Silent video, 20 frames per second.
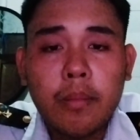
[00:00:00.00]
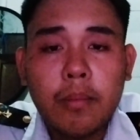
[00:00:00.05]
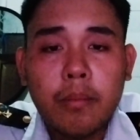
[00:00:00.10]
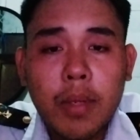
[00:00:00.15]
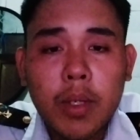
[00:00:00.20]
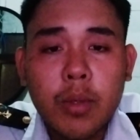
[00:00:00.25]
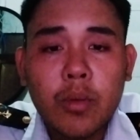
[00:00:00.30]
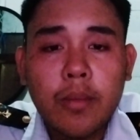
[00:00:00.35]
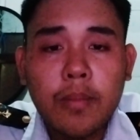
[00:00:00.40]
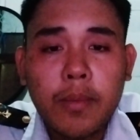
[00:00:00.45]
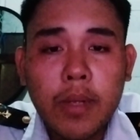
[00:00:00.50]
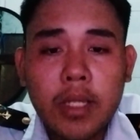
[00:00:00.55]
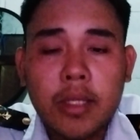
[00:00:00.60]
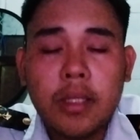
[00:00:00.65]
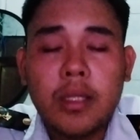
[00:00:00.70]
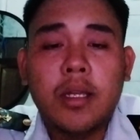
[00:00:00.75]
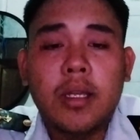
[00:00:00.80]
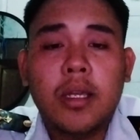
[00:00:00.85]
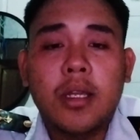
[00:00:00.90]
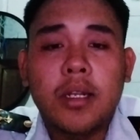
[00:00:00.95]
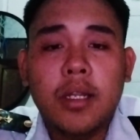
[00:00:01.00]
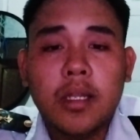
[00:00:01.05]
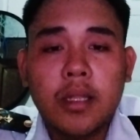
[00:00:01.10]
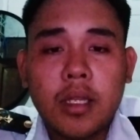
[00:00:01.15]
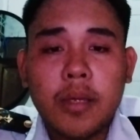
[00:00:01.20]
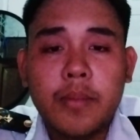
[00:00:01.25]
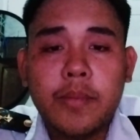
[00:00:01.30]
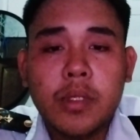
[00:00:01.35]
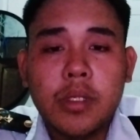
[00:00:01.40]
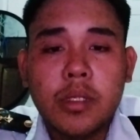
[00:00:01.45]
manual plotting and the
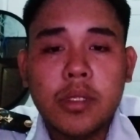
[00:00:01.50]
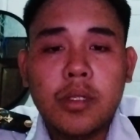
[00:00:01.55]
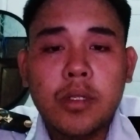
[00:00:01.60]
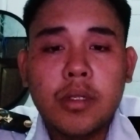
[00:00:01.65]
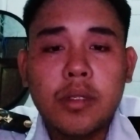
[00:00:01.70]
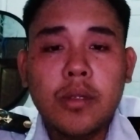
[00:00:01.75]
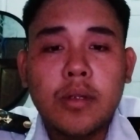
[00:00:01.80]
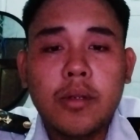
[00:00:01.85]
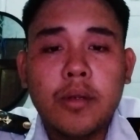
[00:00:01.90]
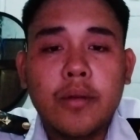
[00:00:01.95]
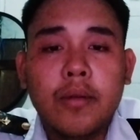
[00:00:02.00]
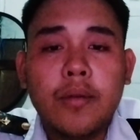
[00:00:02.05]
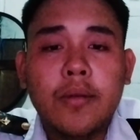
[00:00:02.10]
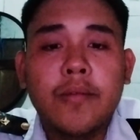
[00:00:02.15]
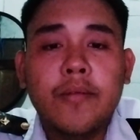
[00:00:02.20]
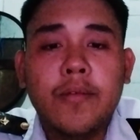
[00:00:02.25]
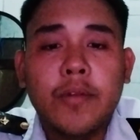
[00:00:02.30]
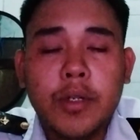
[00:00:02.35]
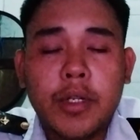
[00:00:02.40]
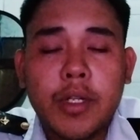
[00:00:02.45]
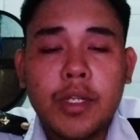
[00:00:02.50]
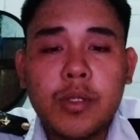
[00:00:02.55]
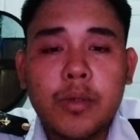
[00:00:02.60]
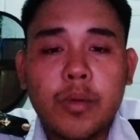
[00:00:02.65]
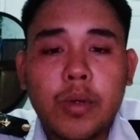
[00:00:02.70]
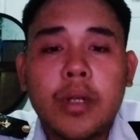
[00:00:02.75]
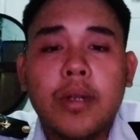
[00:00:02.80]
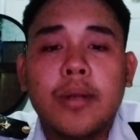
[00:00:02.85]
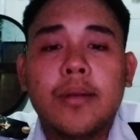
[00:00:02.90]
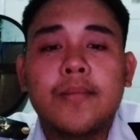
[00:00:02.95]
tips for this one.